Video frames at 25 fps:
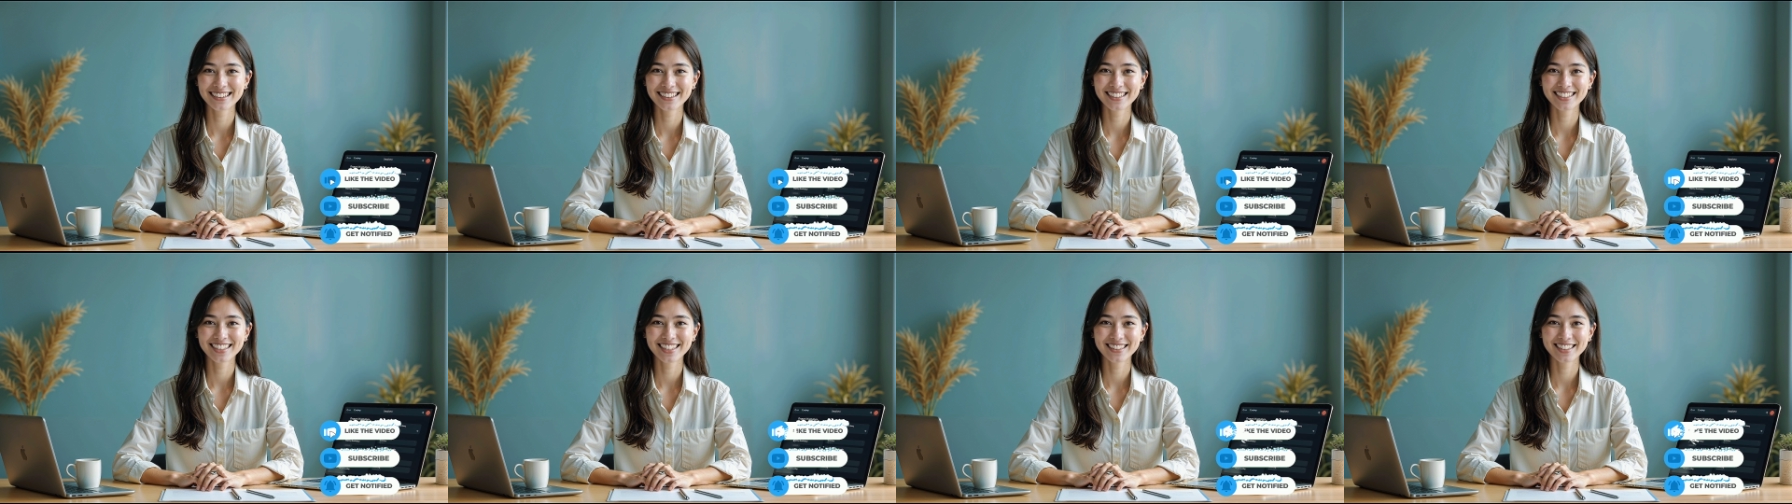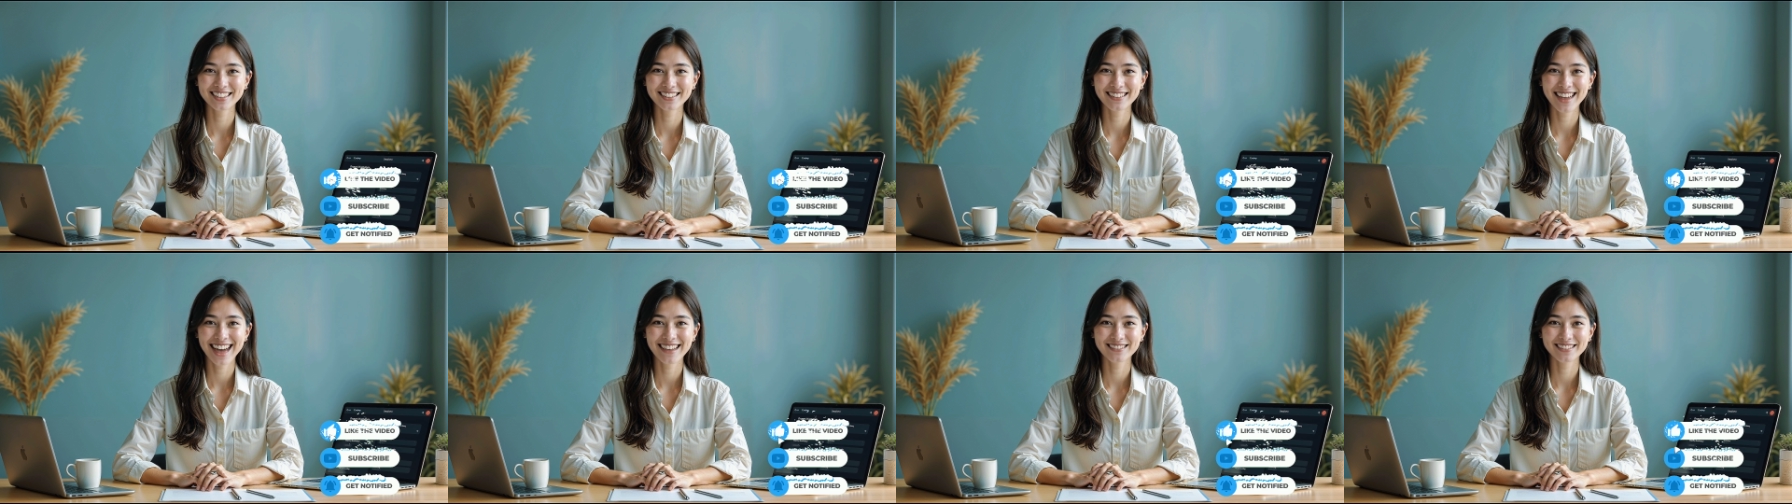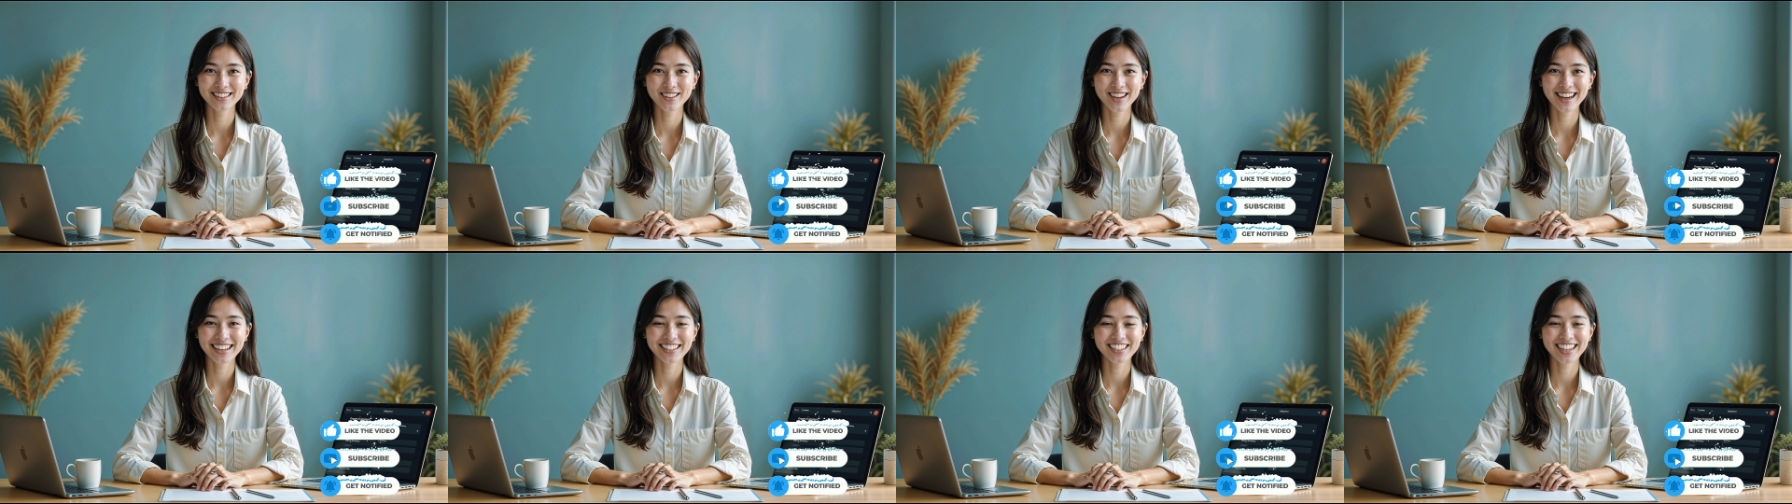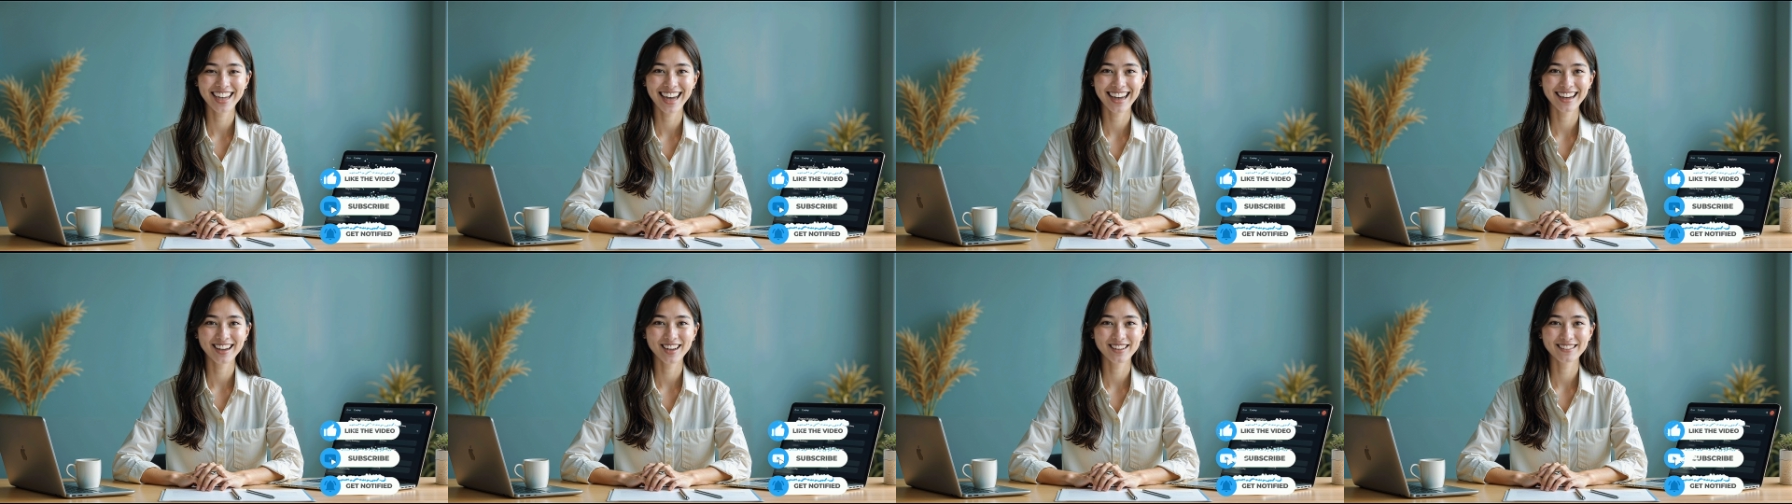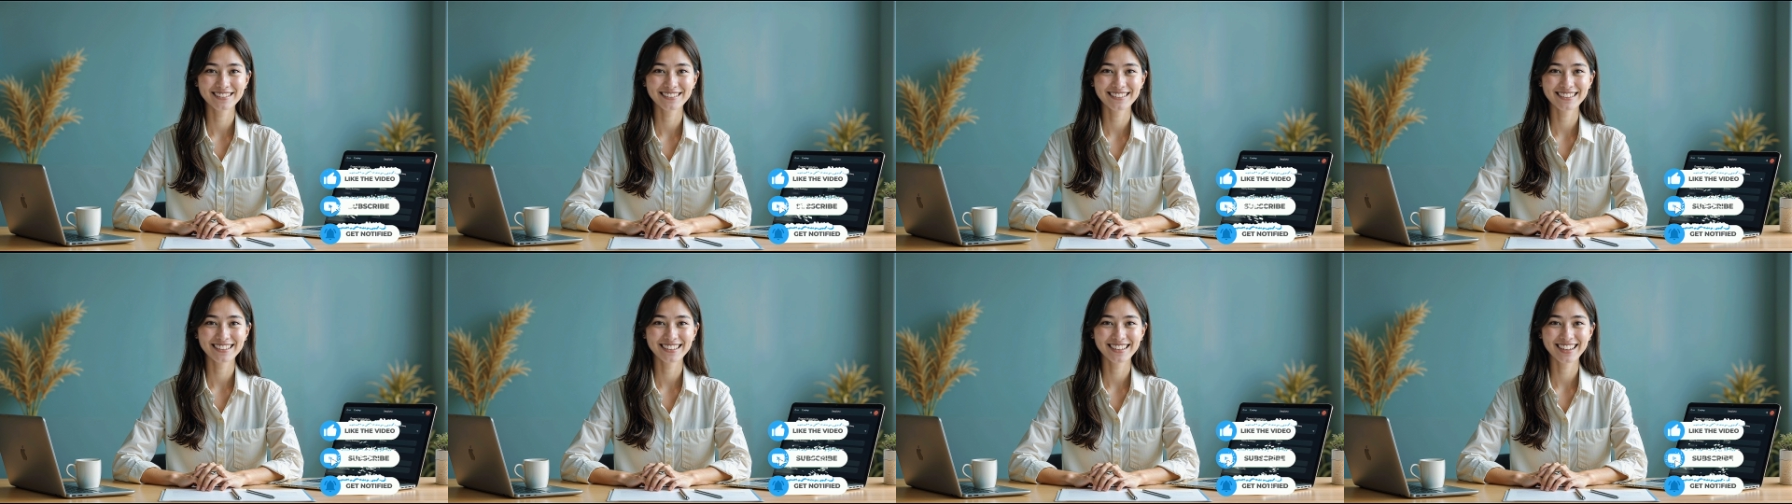subscribe to our
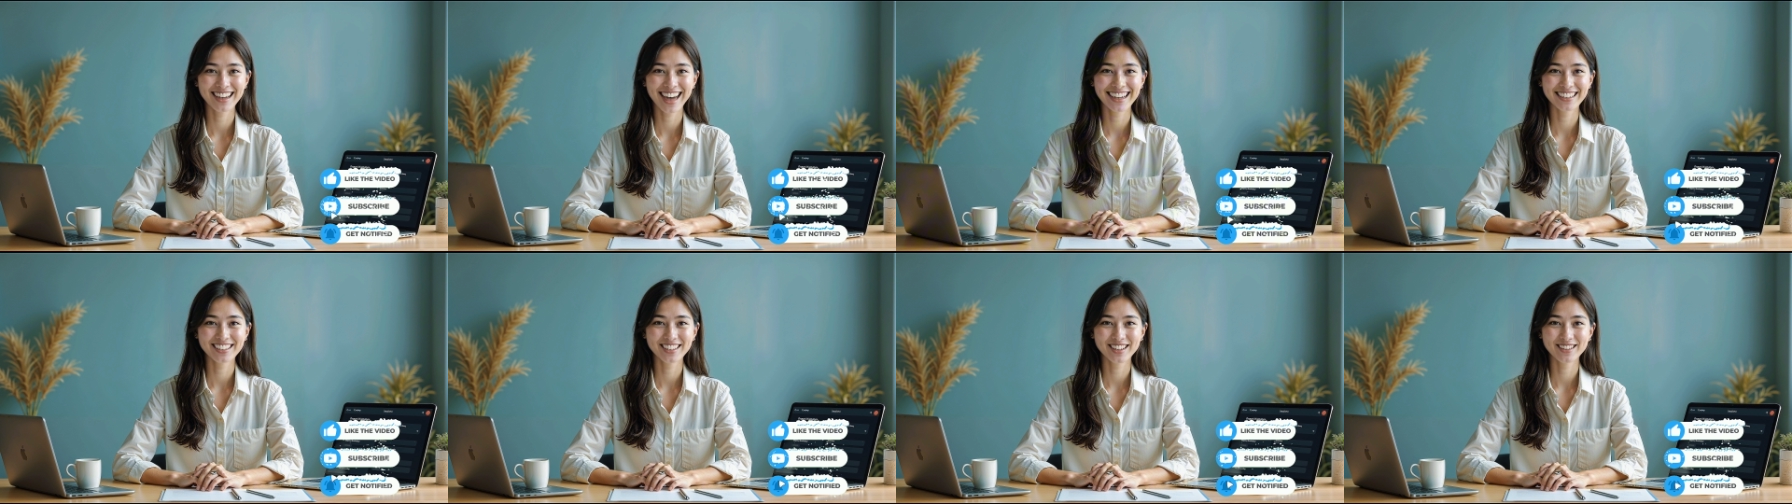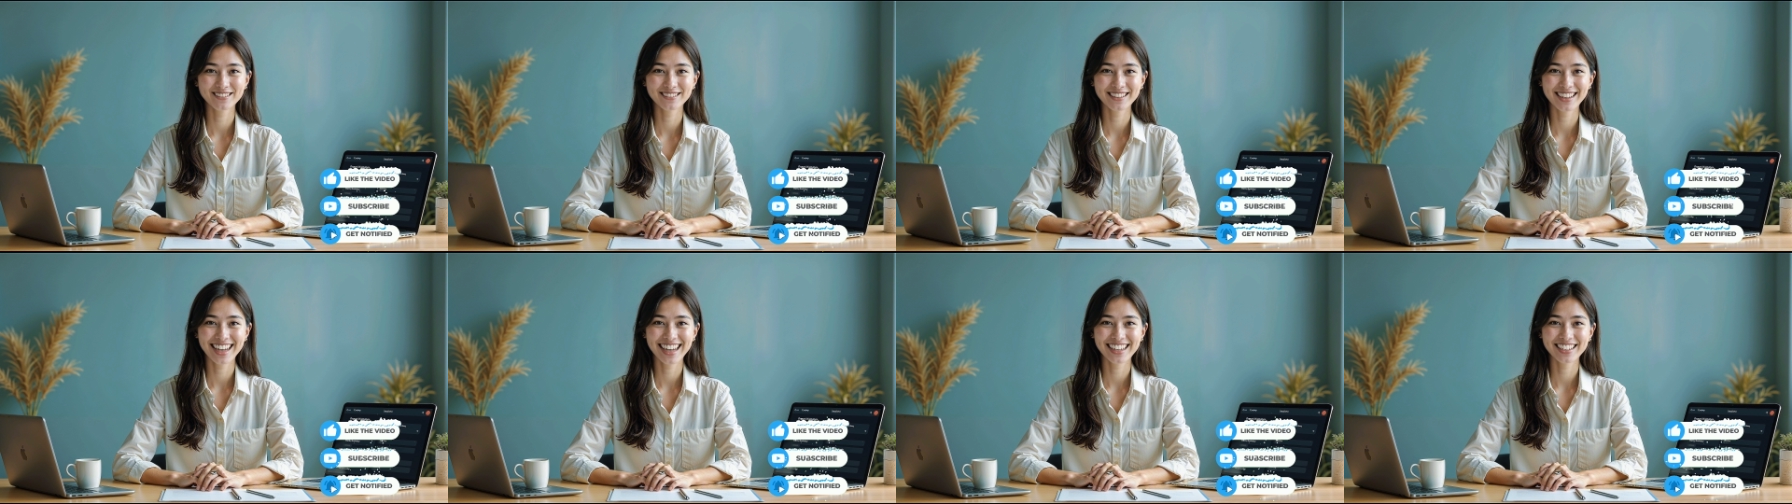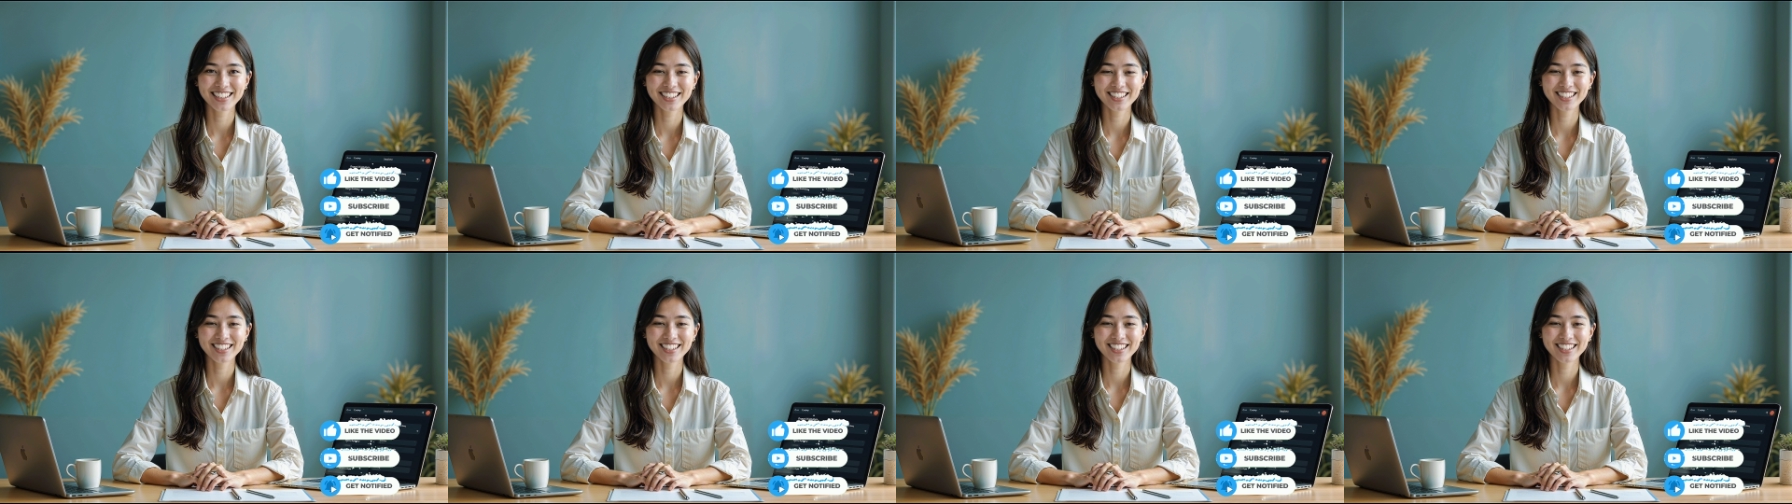channel, and don't forget